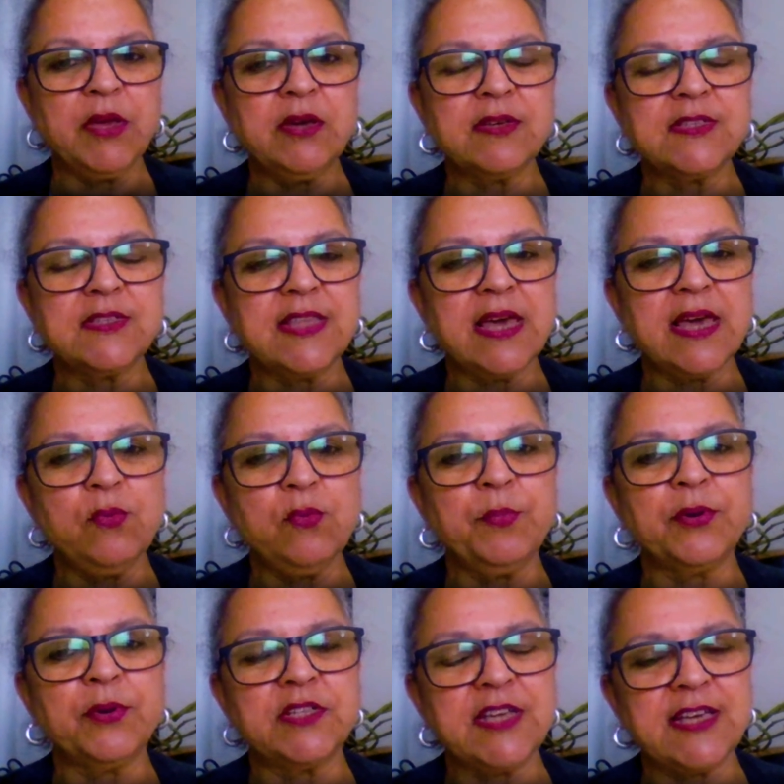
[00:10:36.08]
because they were
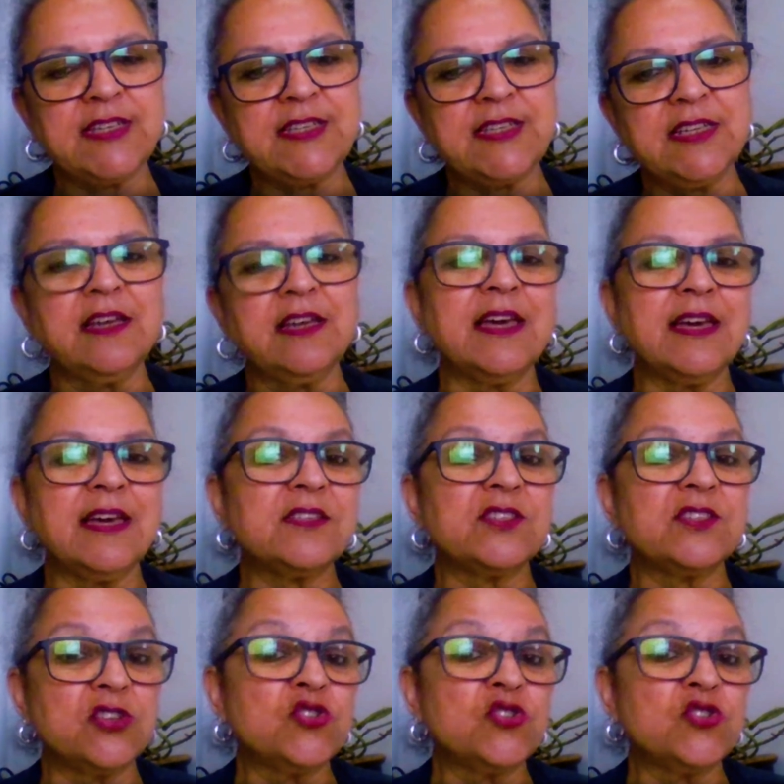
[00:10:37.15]
protesting against the